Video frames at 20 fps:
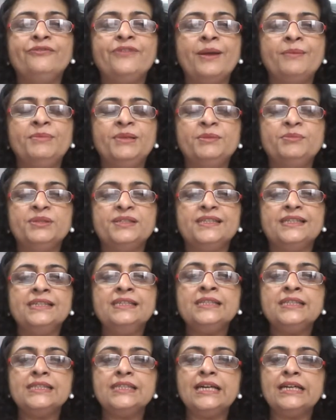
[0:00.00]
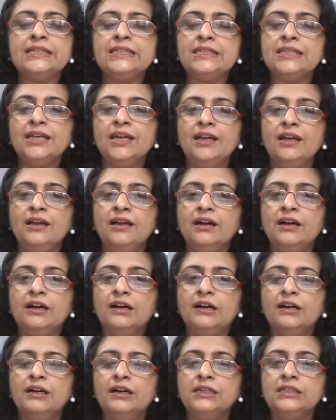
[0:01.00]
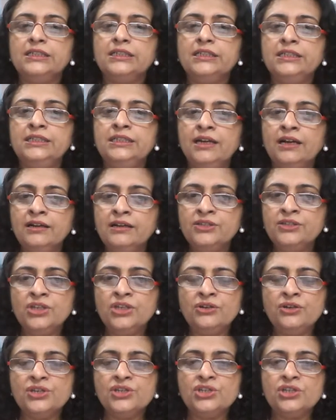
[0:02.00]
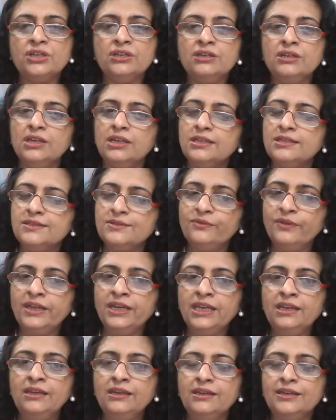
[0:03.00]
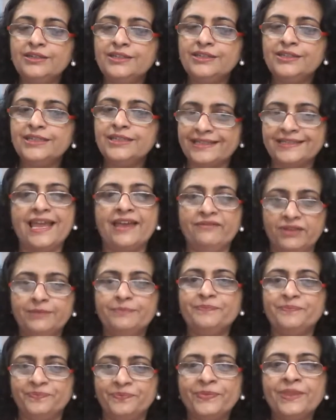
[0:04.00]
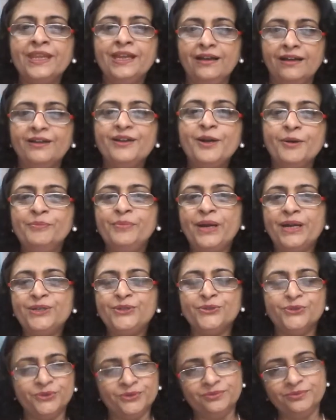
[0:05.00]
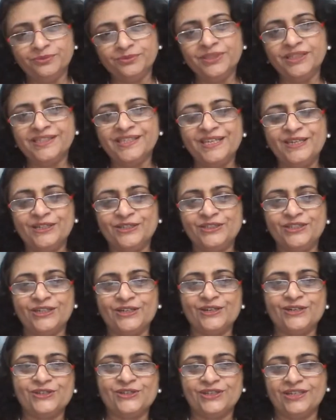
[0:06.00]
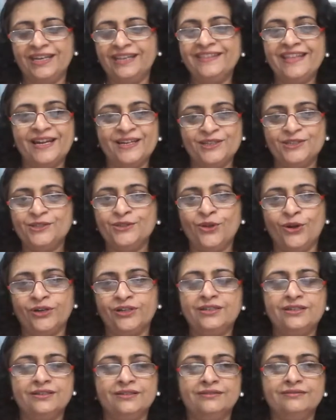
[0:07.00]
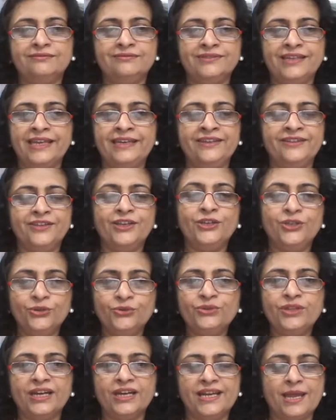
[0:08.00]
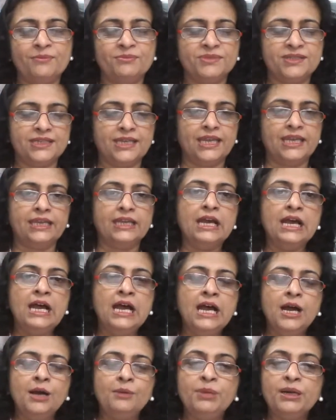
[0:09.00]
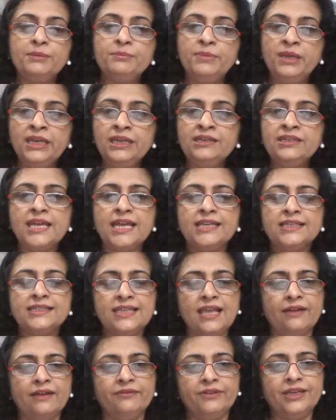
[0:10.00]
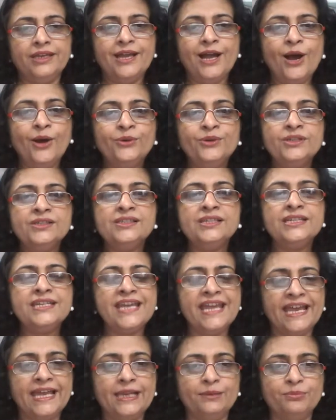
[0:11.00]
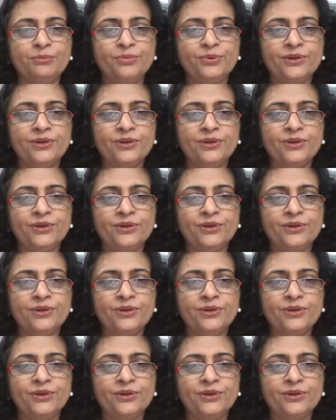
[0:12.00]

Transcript: family business, that younger generation is very tech savvy compared to the senior generation. And that is not anything new that I'm saying. But being tech savvy, how does it help?